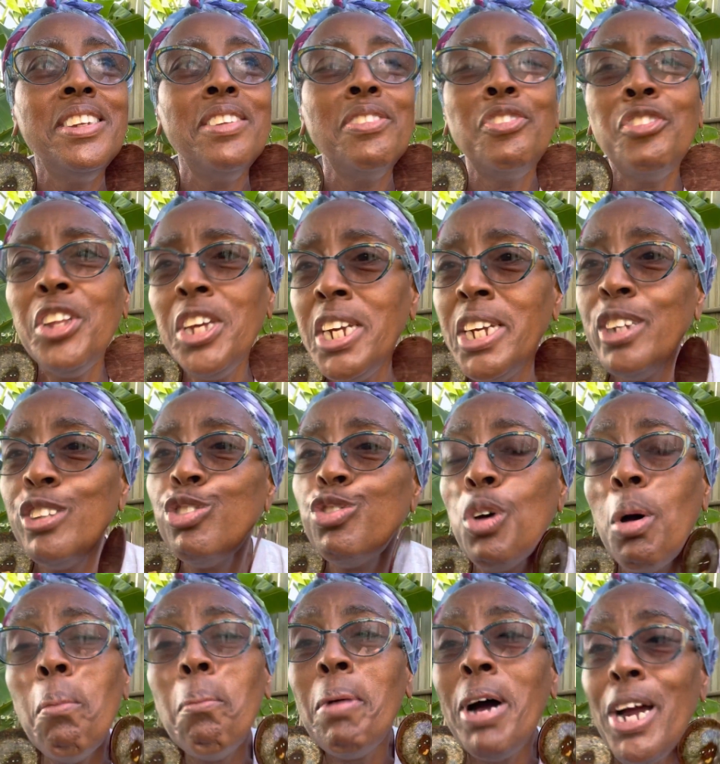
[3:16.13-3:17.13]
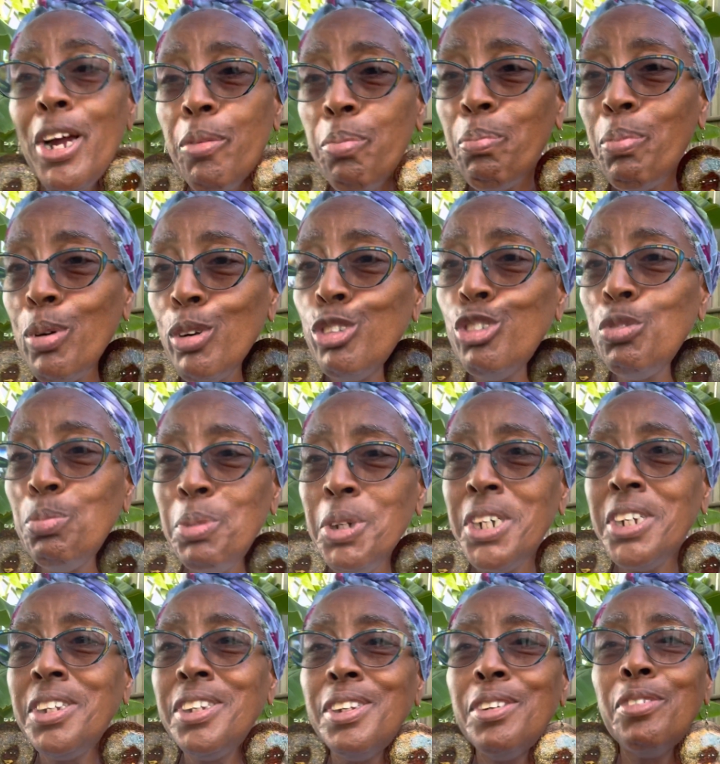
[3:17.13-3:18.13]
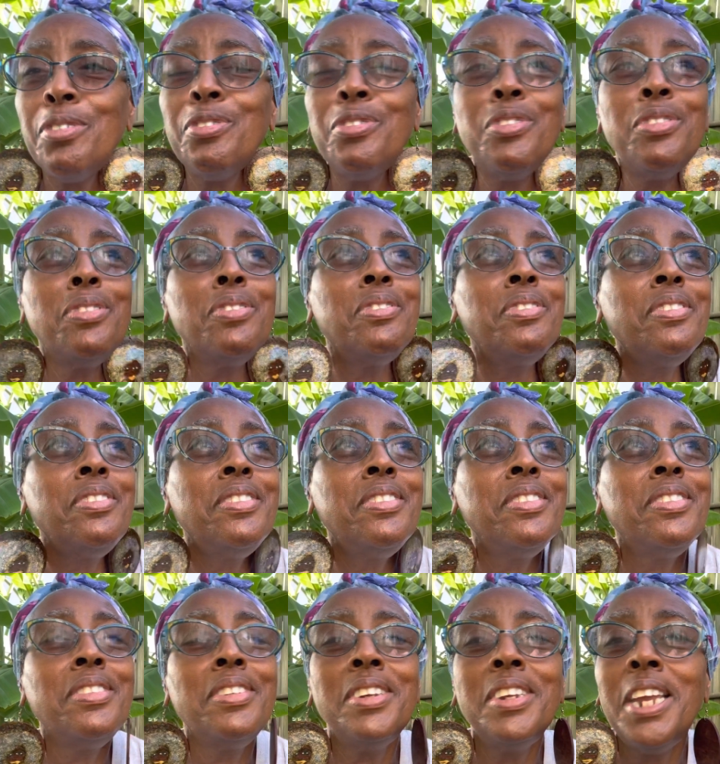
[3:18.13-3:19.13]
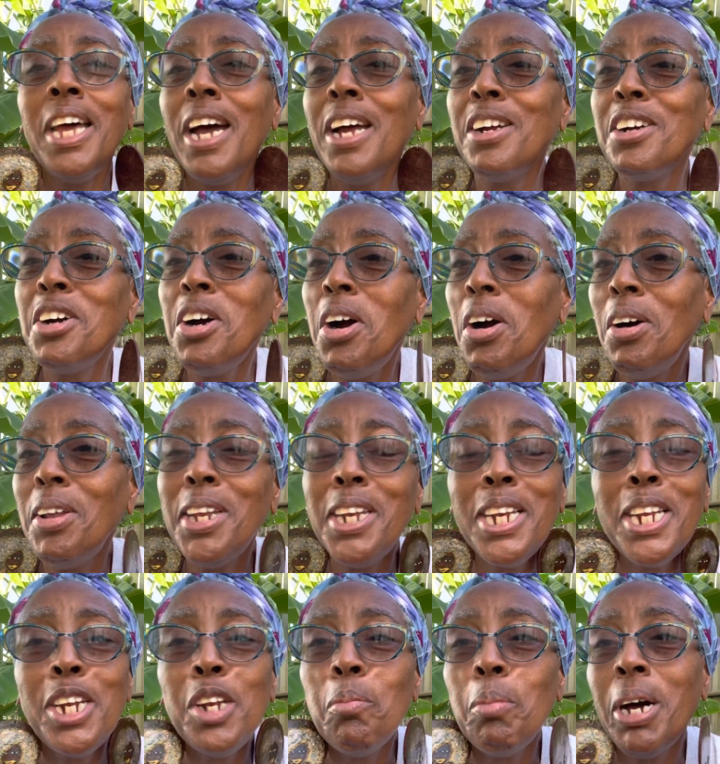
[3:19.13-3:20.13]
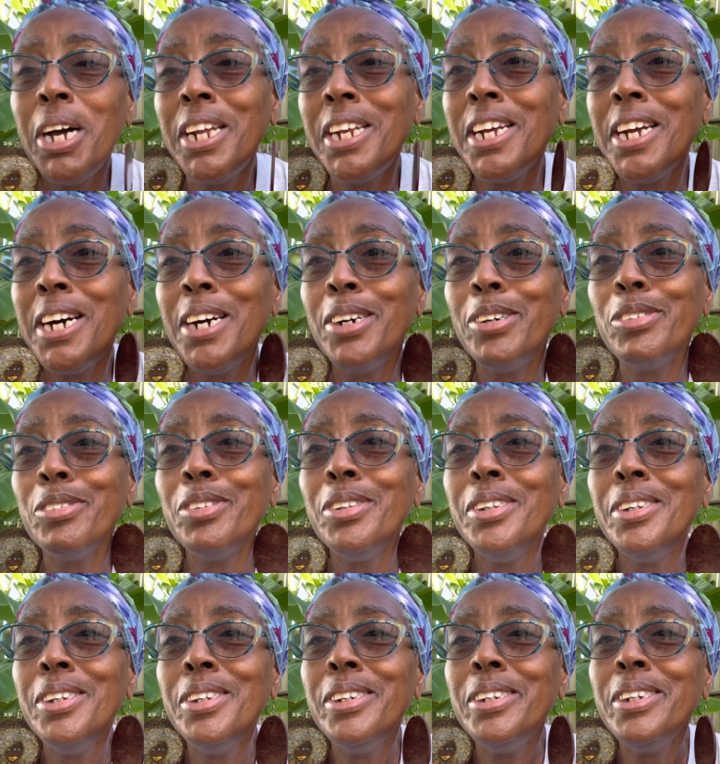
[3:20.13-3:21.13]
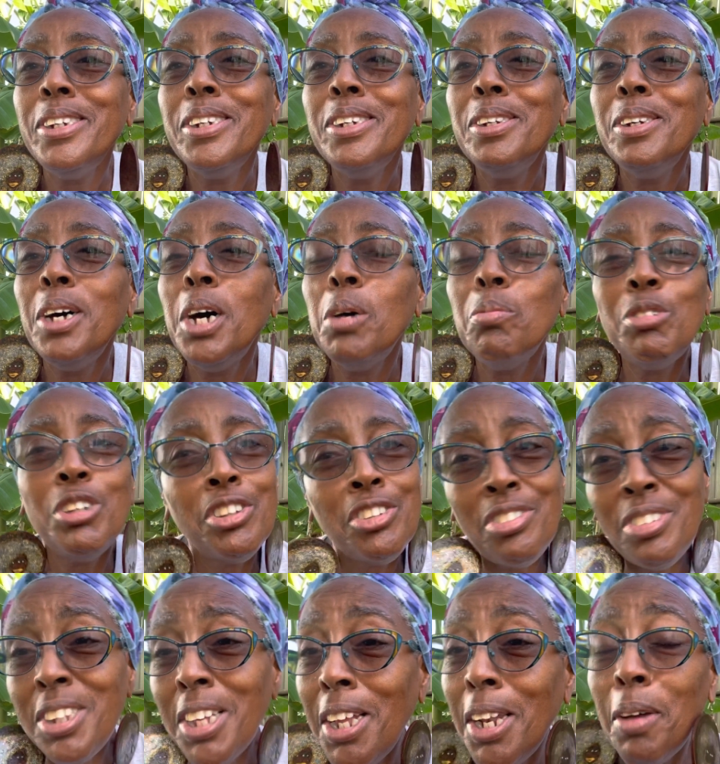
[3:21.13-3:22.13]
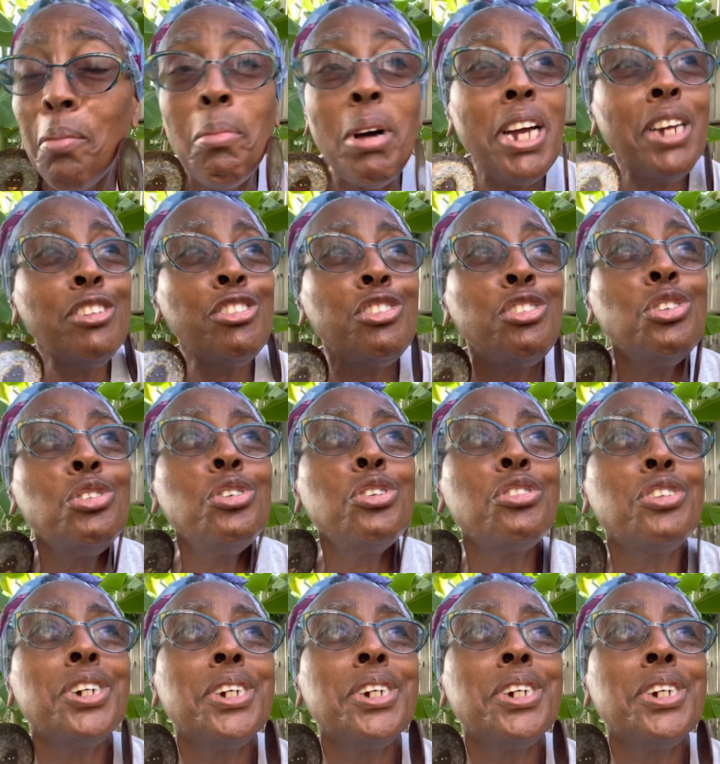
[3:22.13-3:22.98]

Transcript: things from my perspective. Not calling anybody out. I'm just telling my story.